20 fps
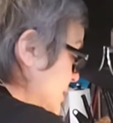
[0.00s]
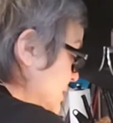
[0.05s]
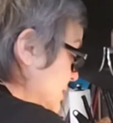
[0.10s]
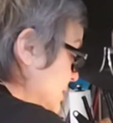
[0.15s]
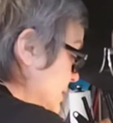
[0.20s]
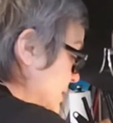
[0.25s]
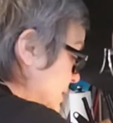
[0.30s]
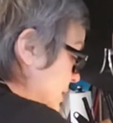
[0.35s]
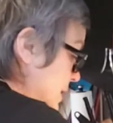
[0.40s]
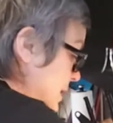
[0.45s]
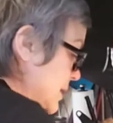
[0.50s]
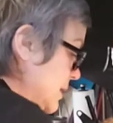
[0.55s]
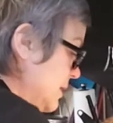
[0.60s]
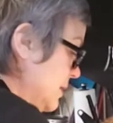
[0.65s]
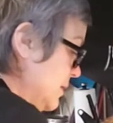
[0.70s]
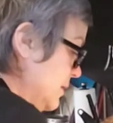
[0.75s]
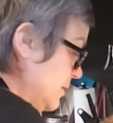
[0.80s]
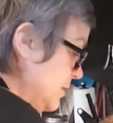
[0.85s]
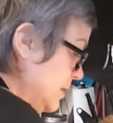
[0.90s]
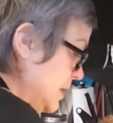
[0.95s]
So
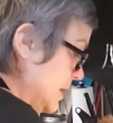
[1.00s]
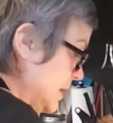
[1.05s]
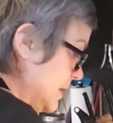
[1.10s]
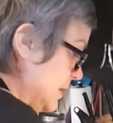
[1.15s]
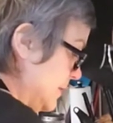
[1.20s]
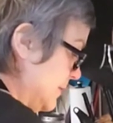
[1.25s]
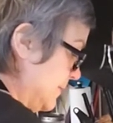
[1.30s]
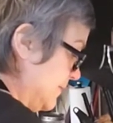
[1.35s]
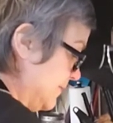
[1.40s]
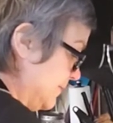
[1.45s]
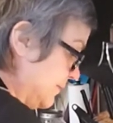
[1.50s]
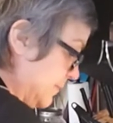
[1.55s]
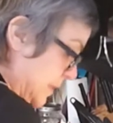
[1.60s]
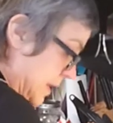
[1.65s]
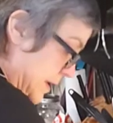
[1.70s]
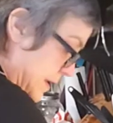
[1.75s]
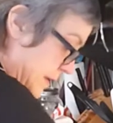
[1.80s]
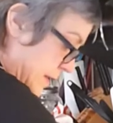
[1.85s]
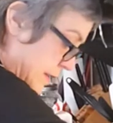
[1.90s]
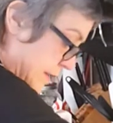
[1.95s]
now,
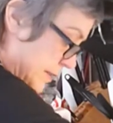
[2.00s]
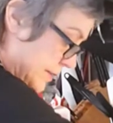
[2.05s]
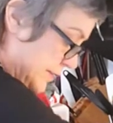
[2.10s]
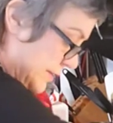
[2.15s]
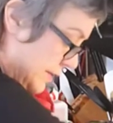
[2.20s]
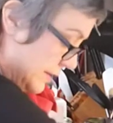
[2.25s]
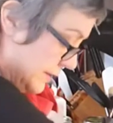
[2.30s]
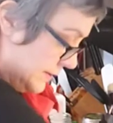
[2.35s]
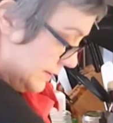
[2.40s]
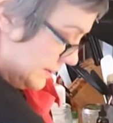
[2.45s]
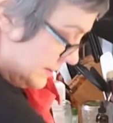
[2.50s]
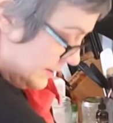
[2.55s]
so this is